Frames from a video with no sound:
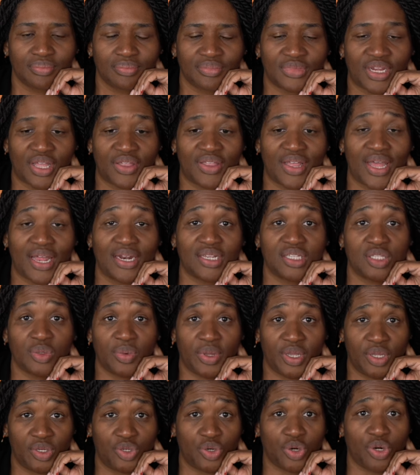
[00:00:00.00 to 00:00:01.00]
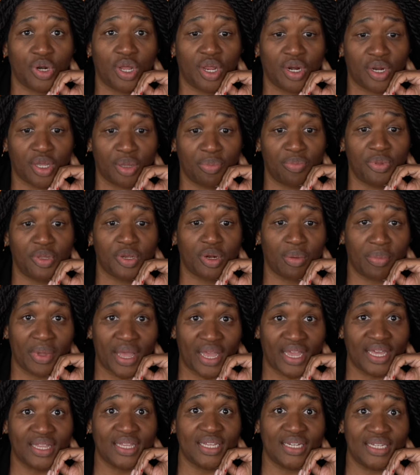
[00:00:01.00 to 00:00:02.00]
Now that is the way you turned on a computer
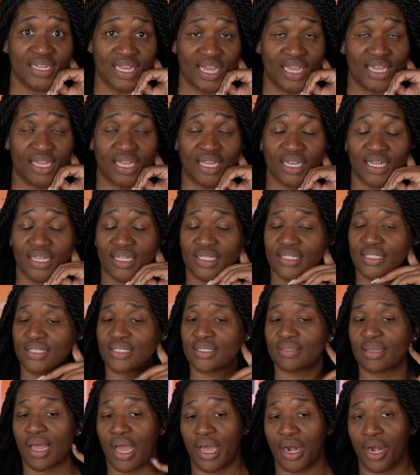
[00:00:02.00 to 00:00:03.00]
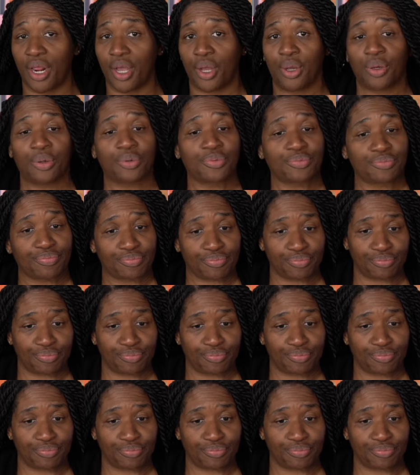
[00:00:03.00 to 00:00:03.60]
back in the day, kids. I know.